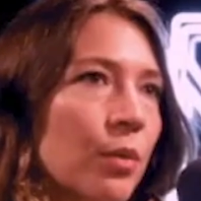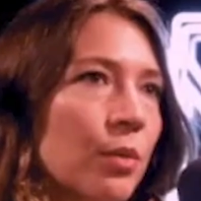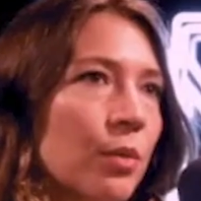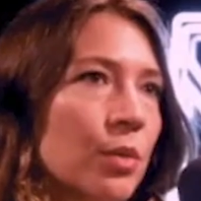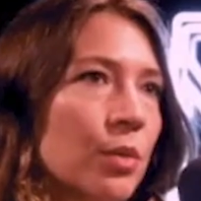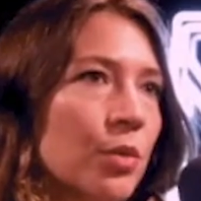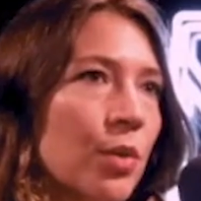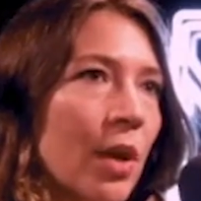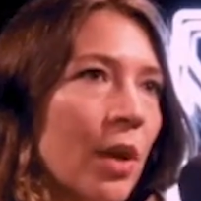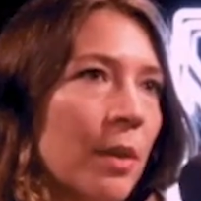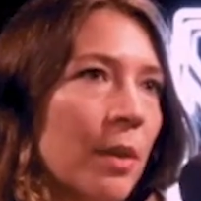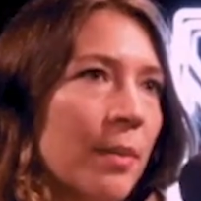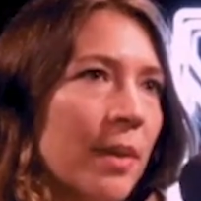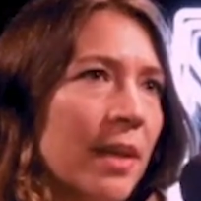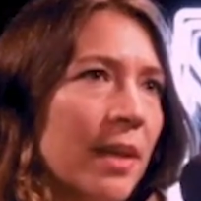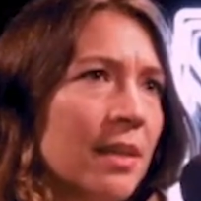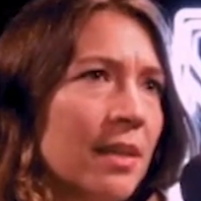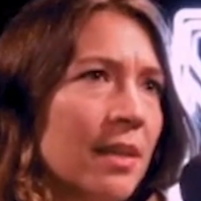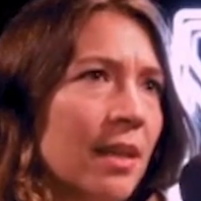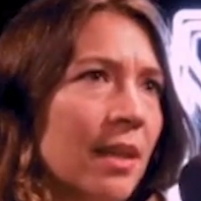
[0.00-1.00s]
did away with
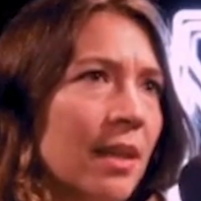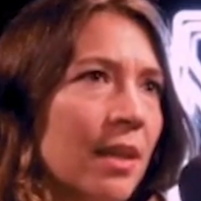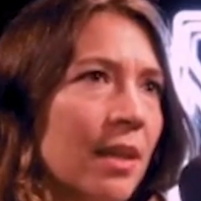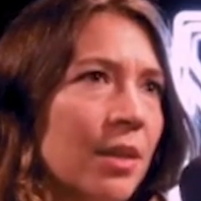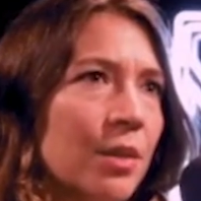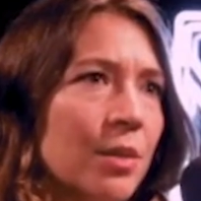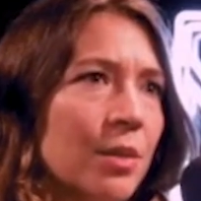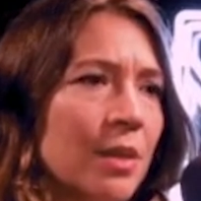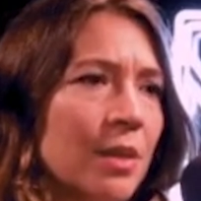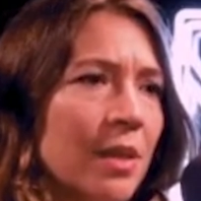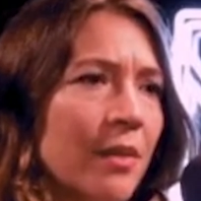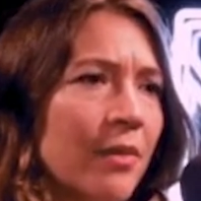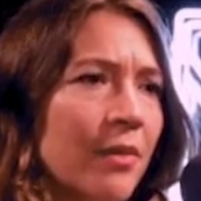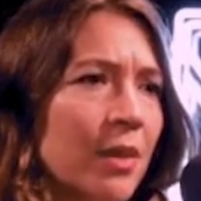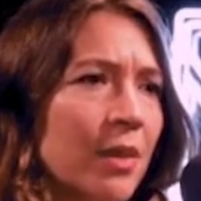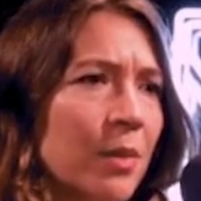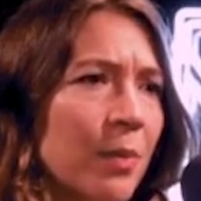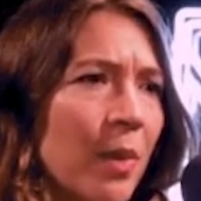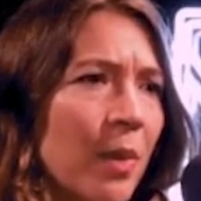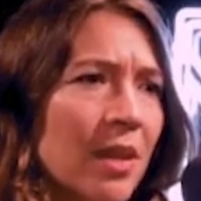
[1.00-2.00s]
all of that, and
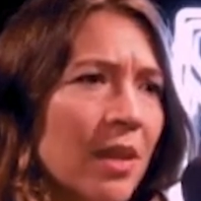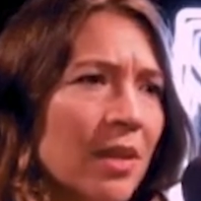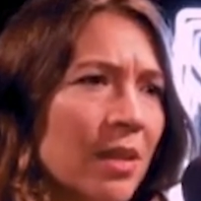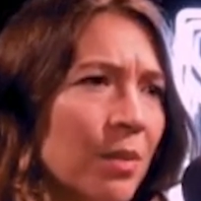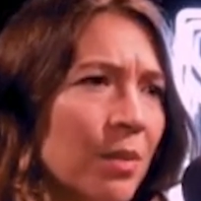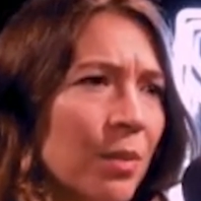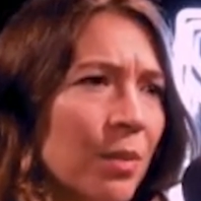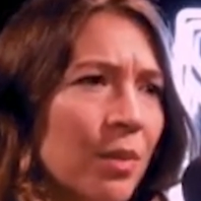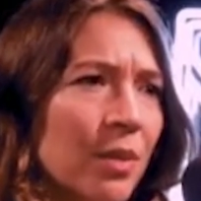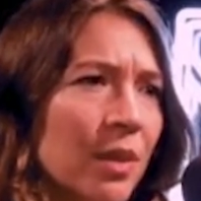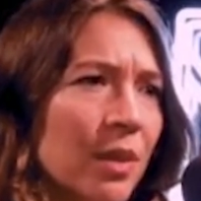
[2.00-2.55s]
now it has